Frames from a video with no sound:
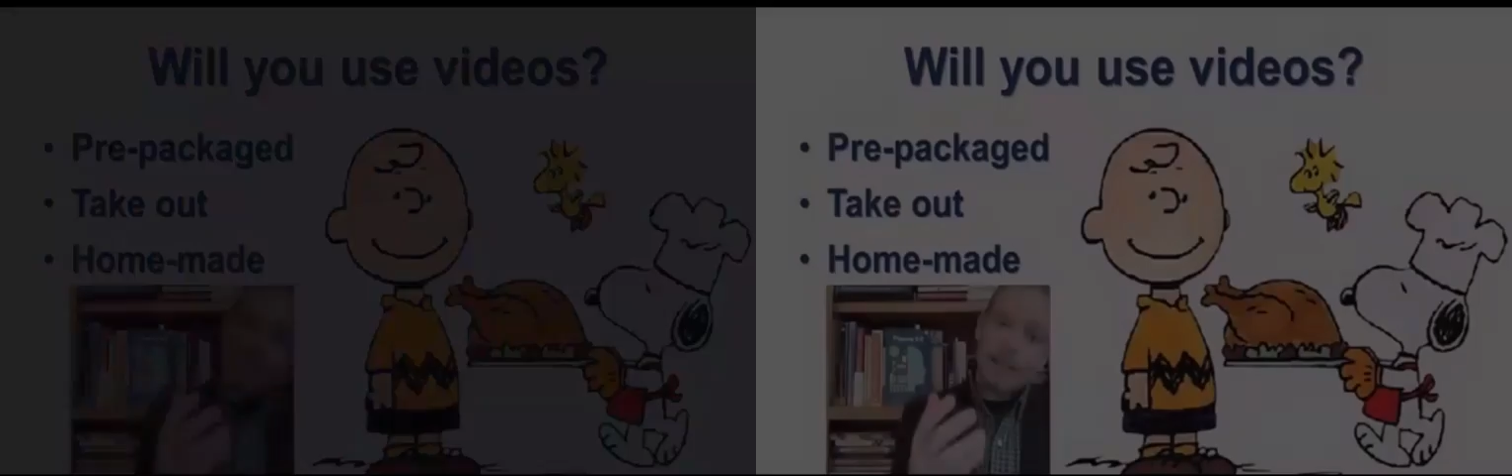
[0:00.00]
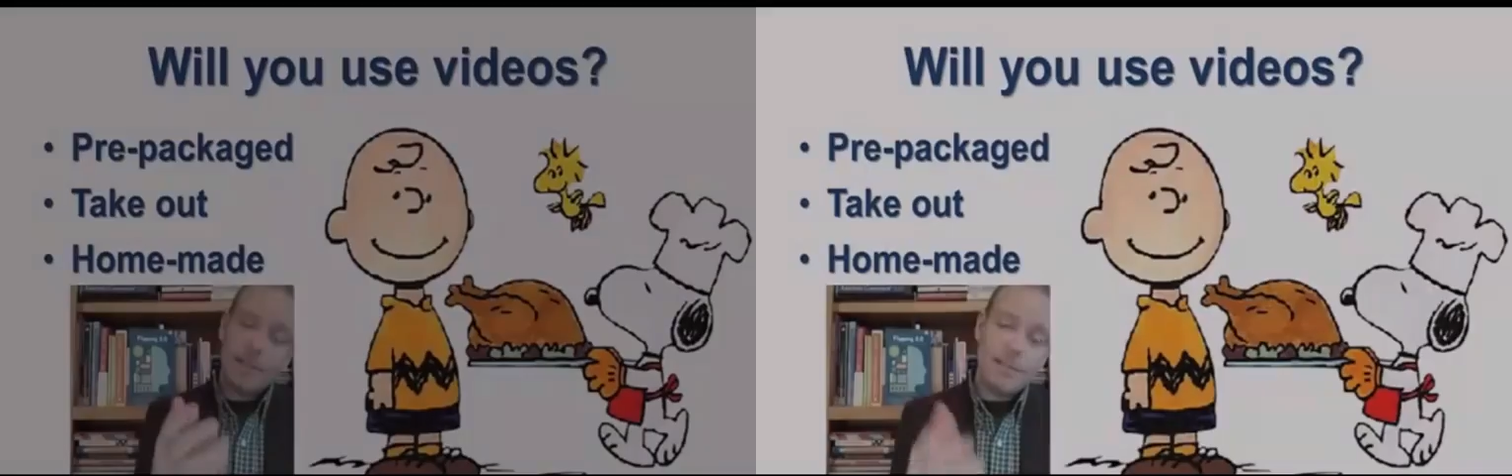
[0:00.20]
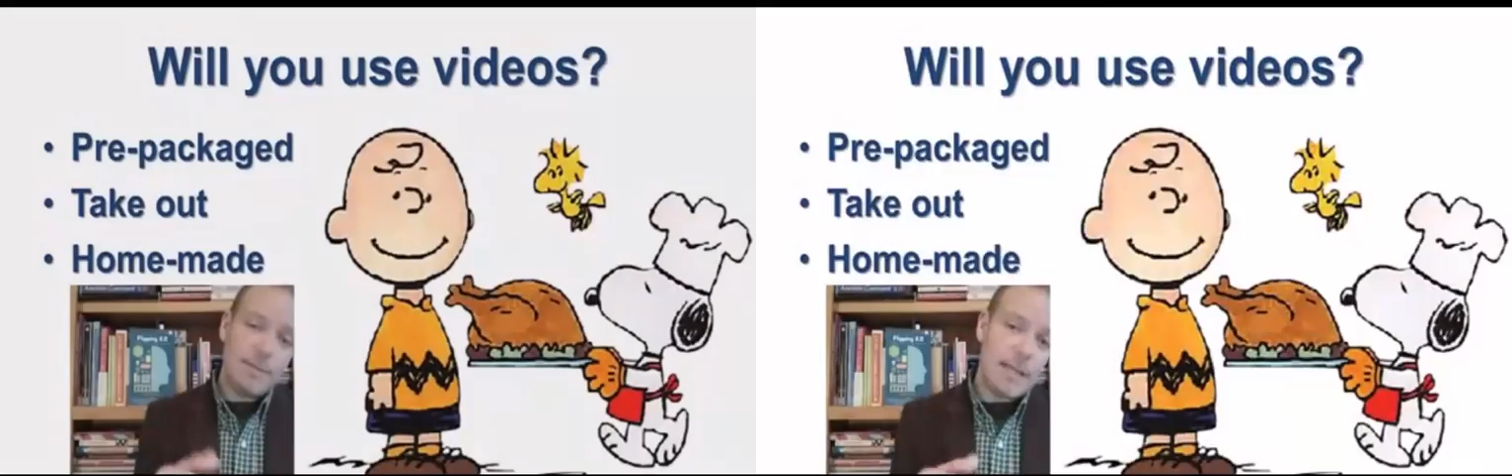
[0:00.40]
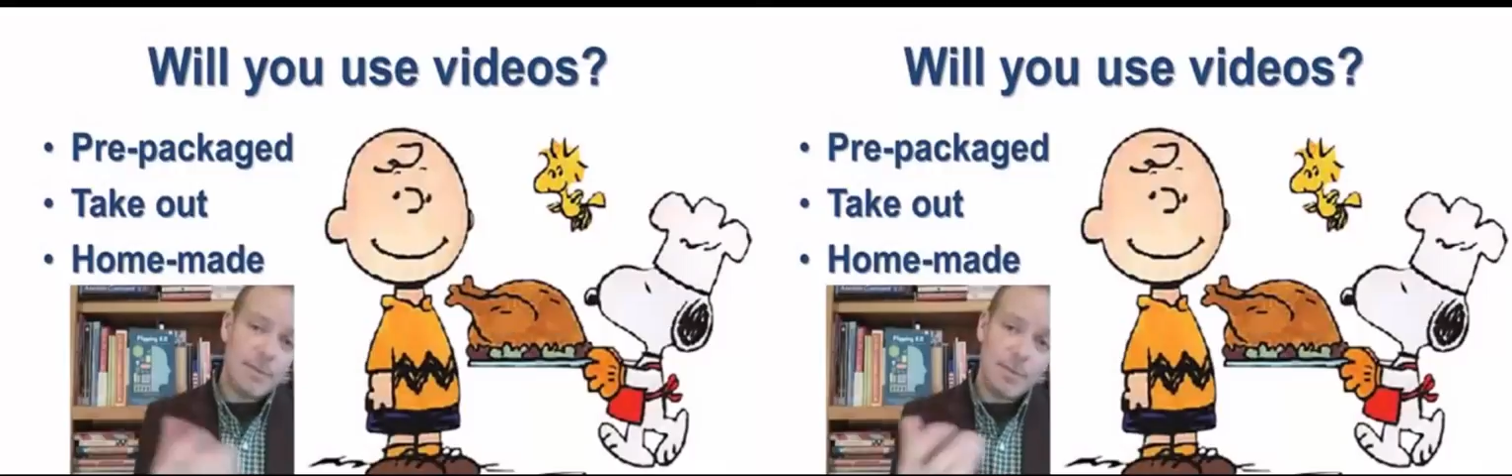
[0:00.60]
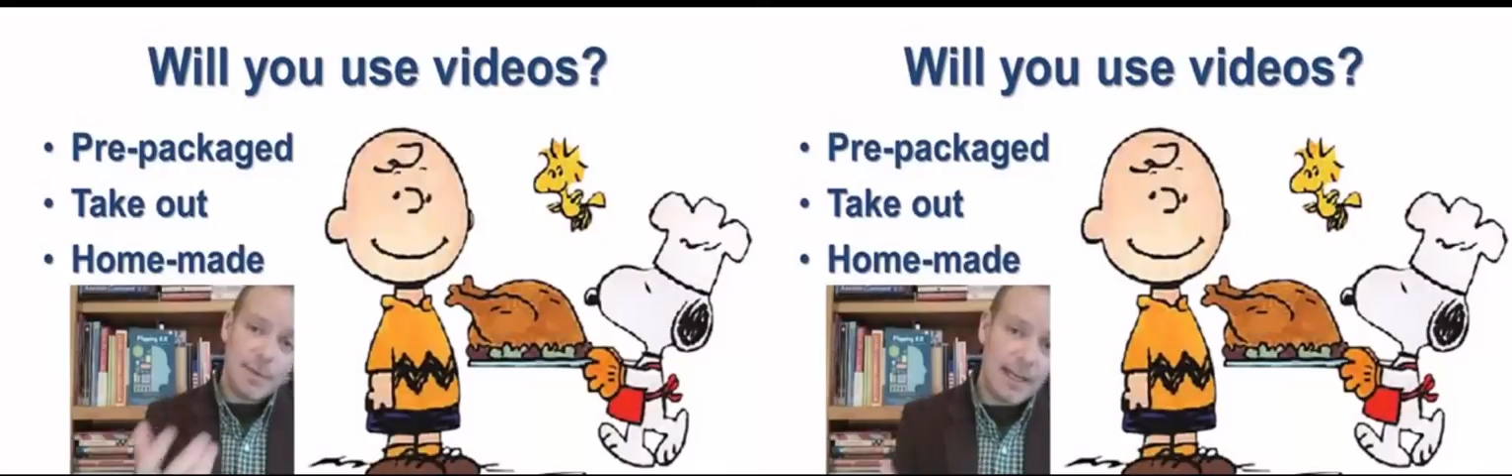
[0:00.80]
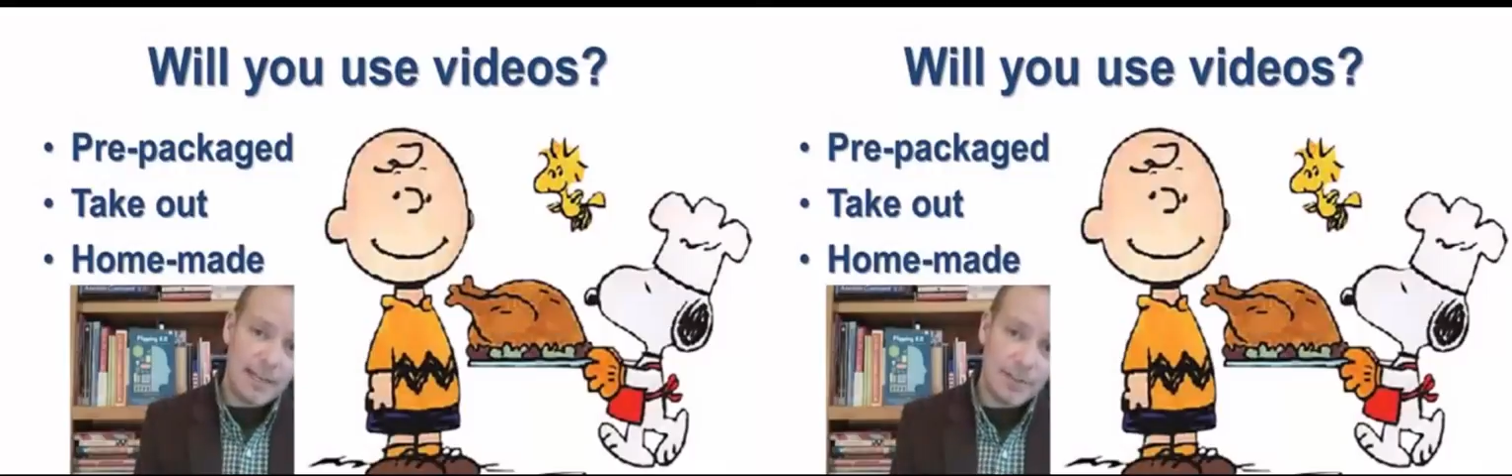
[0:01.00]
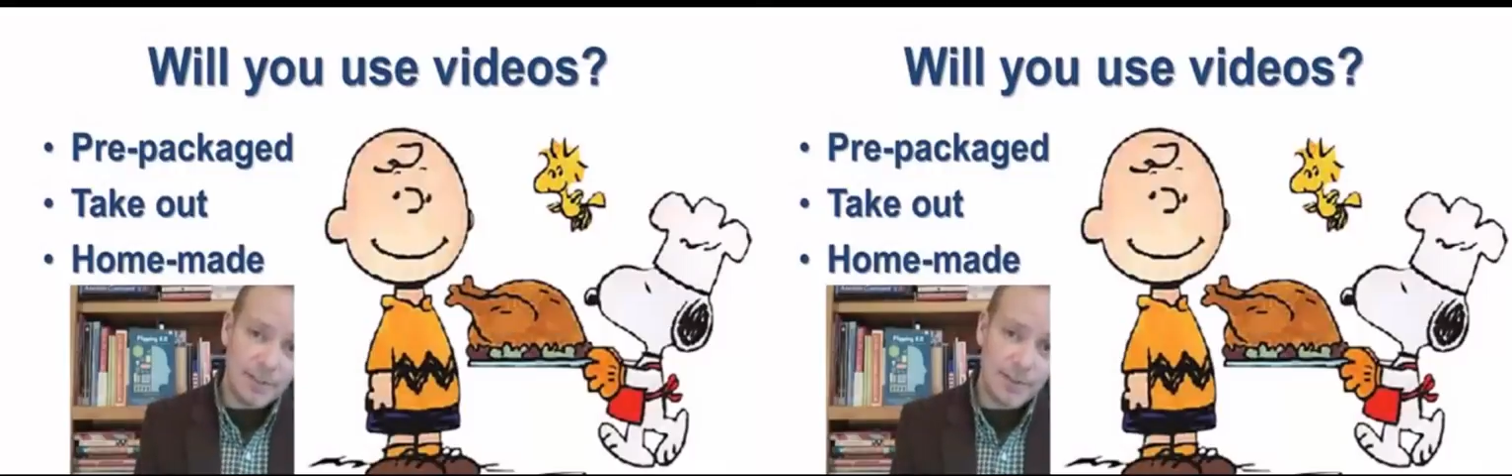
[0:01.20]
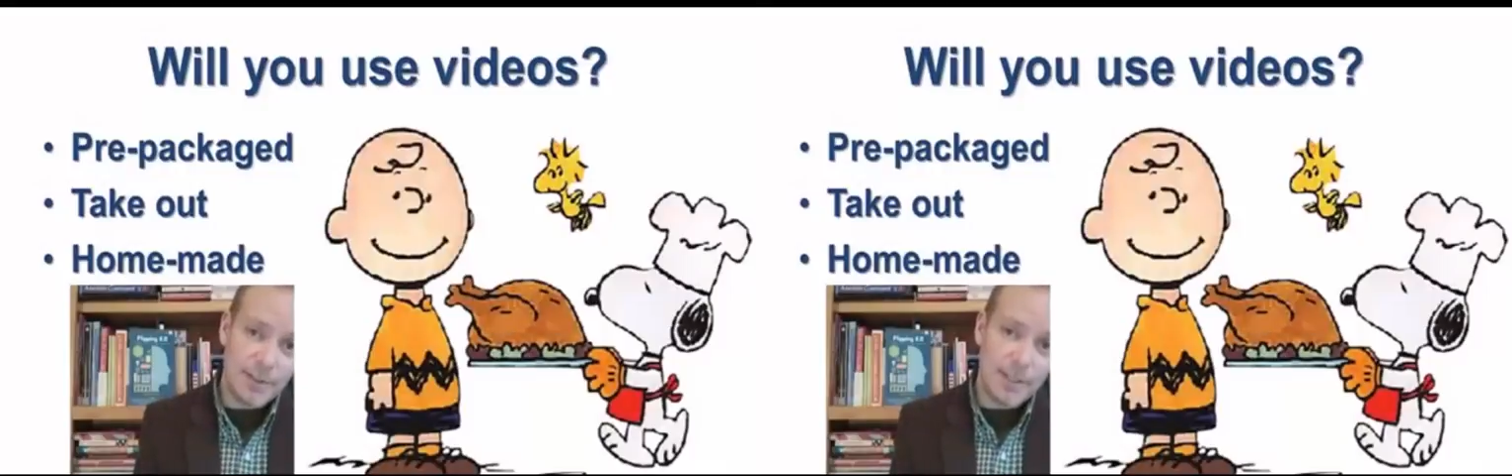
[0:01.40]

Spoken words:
And sometimes you might have to